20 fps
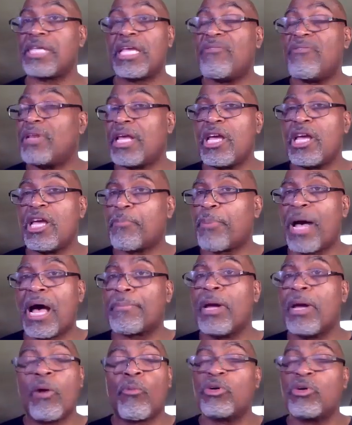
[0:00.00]
Even hip
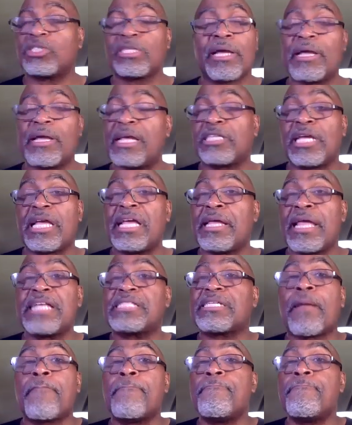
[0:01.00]
hop, which is
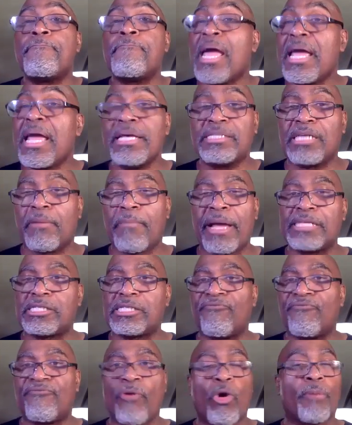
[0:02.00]
it's an amazing,
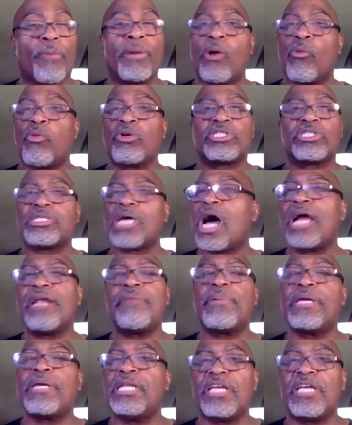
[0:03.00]
amazing form, which is
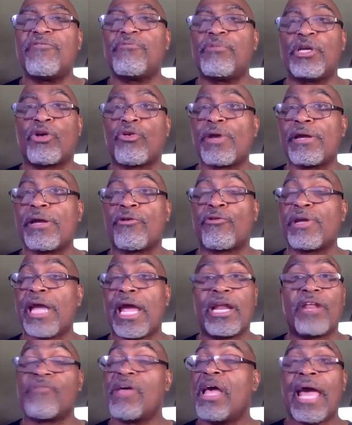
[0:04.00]
unbelievably
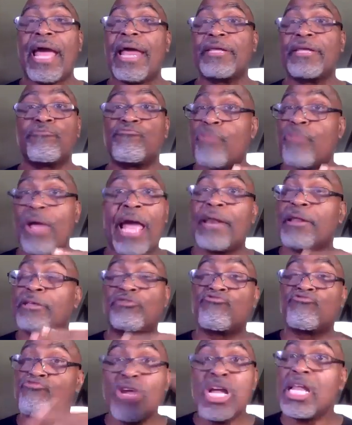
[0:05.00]
creative, and it's
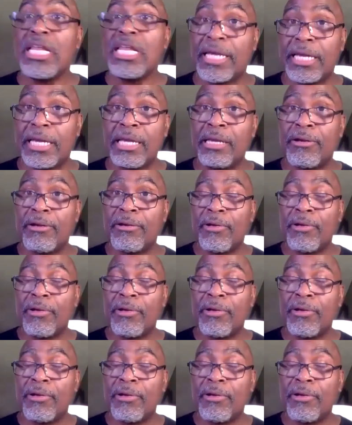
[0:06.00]
really,